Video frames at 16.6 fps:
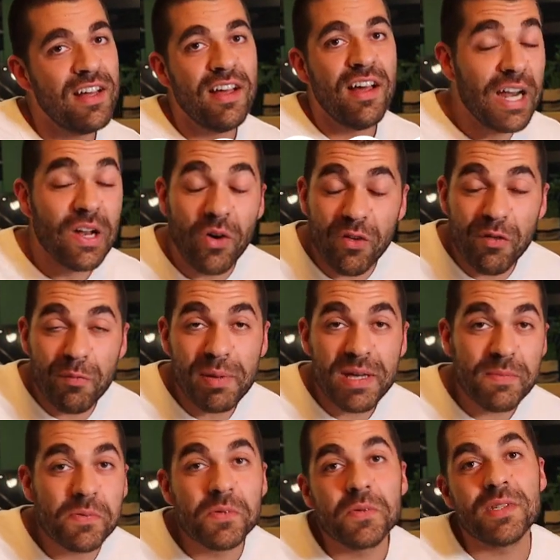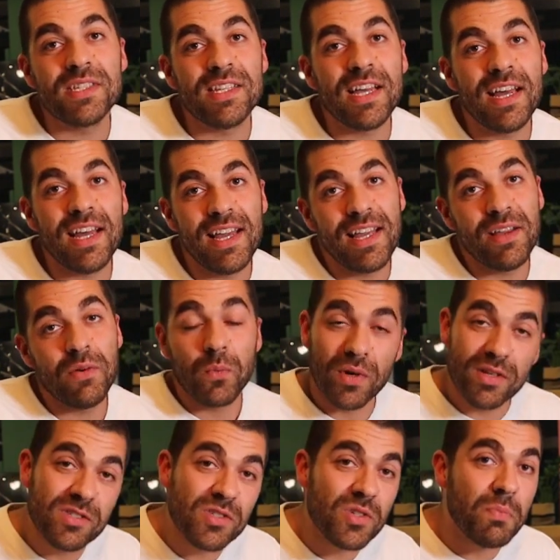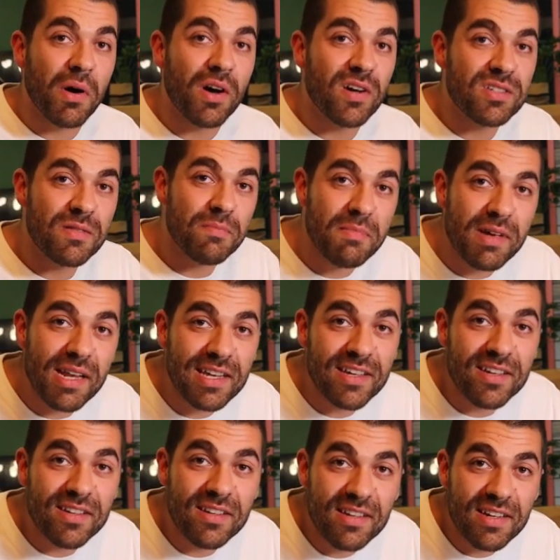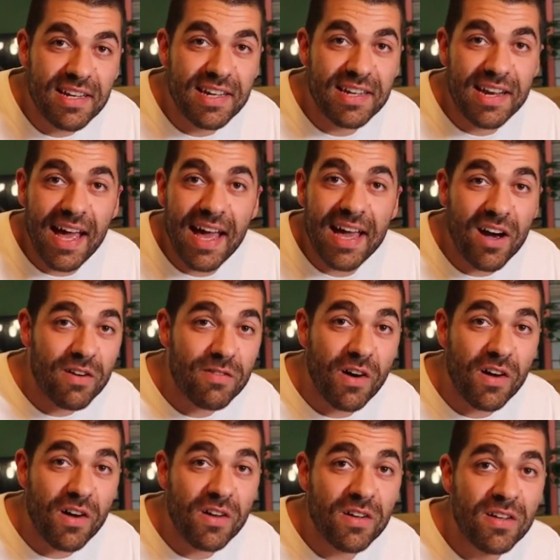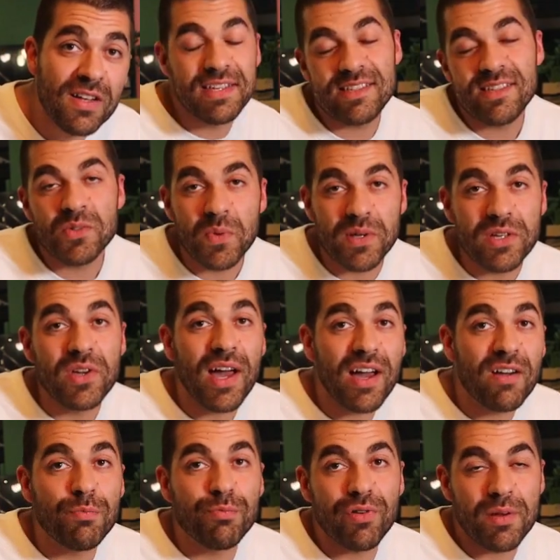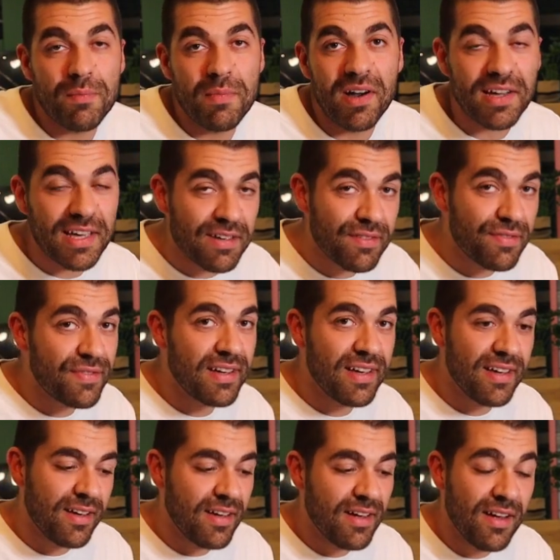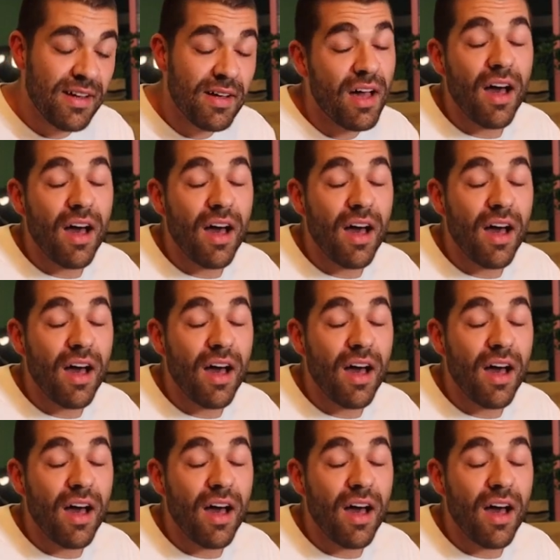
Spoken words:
A lot of people say once you pass 1 million in ARR, this is when you have product market fit.